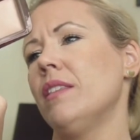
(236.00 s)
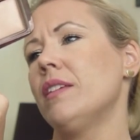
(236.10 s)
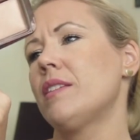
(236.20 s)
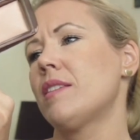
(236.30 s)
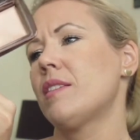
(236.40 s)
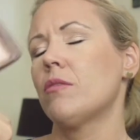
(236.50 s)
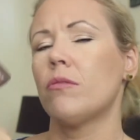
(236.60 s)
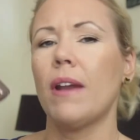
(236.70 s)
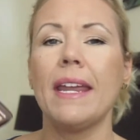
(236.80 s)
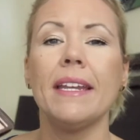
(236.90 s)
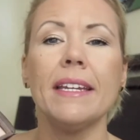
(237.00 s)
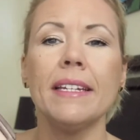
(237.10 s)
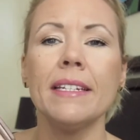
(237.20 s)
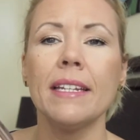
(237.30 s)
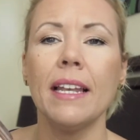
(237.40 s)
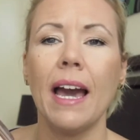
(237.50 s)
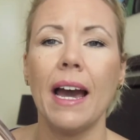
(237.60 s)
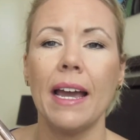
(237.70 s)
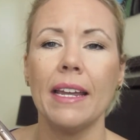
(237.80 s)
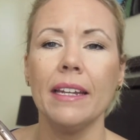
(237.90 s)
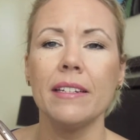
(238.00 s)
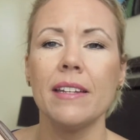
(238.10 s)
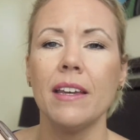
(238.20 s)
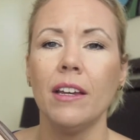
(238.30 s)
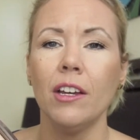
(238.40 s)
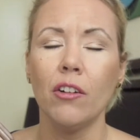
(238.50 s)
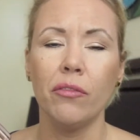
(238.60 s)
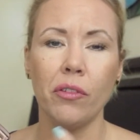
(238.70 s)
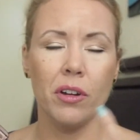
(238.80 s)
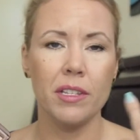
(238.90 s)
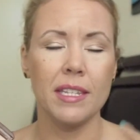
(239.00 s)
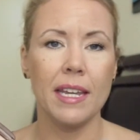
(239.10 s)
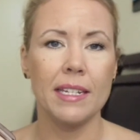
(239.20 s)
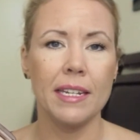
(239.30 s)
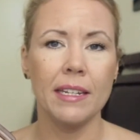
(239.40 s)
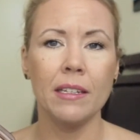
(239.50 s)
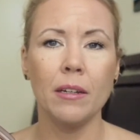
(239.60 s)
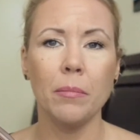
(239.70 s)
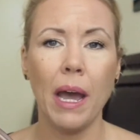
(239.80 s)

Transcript: This is the Radiant Light for setting